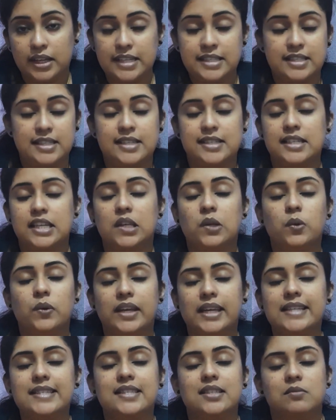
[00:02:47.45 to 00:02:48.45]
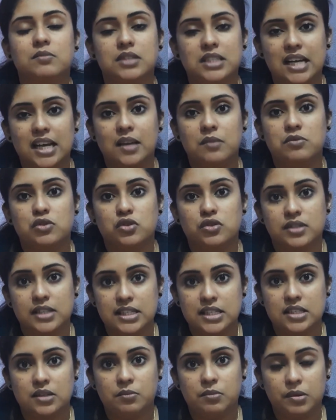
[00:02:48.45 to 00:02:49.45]
it's just that you need some time to
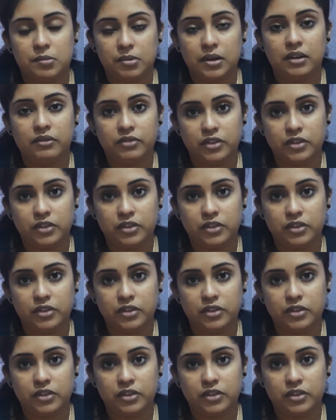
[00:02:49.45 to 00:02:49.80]
sit and prepare